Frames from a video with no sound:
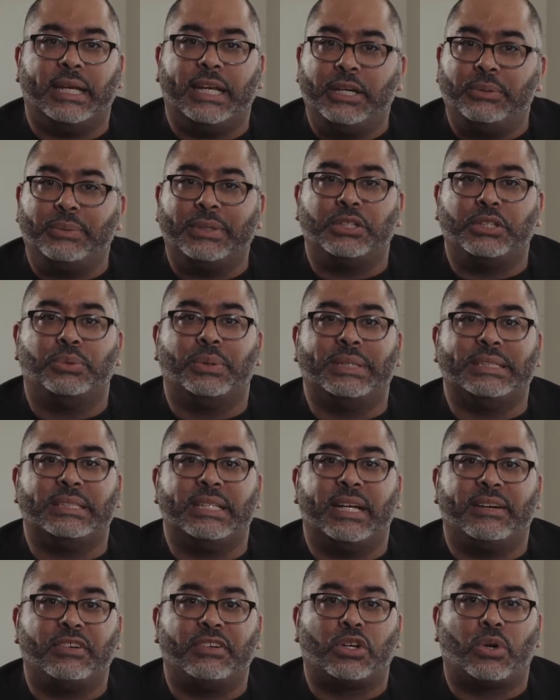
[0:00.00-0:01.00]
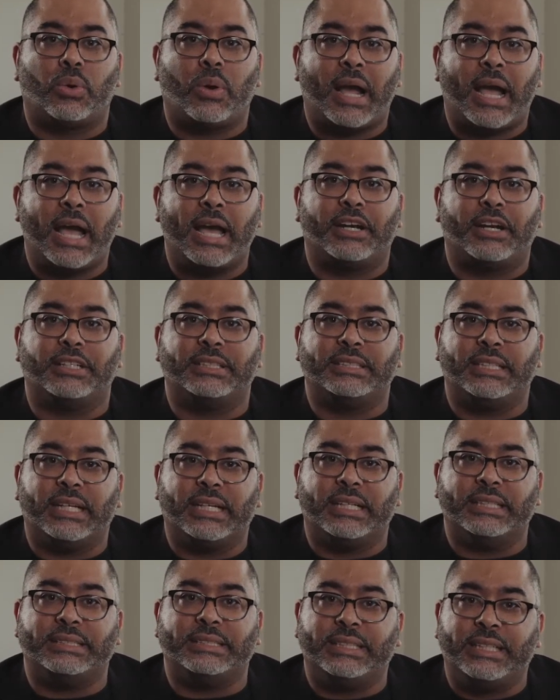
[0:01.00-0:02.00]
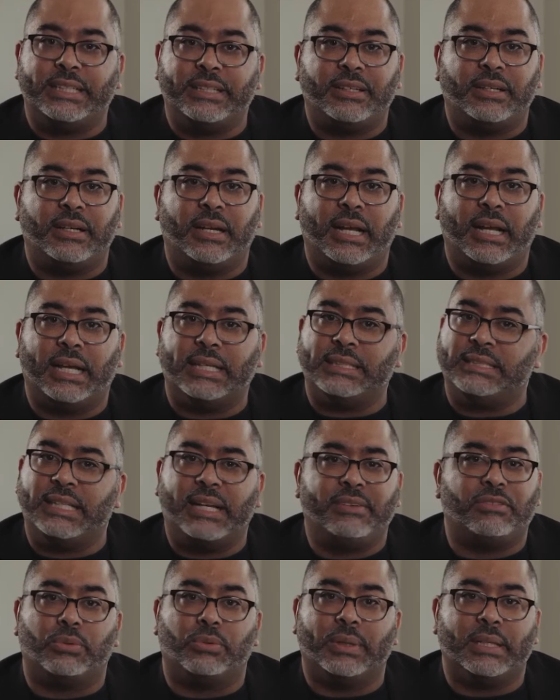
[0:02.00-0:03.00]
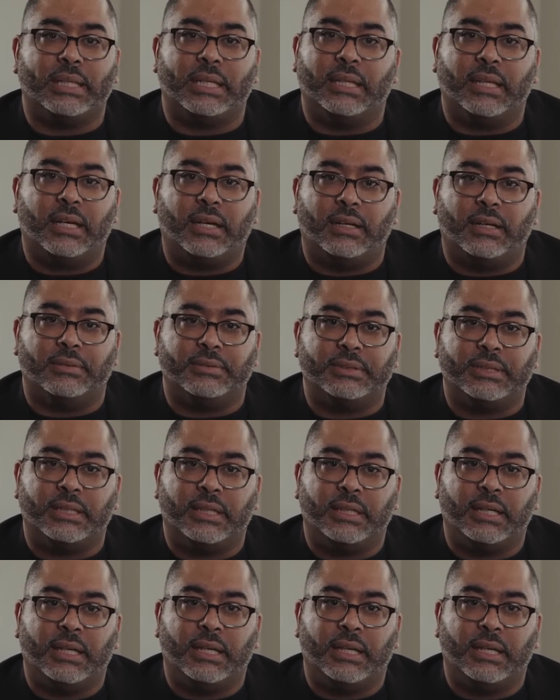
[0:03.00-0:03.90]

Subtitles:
anyone who has never cried or shed a tear has never really loved.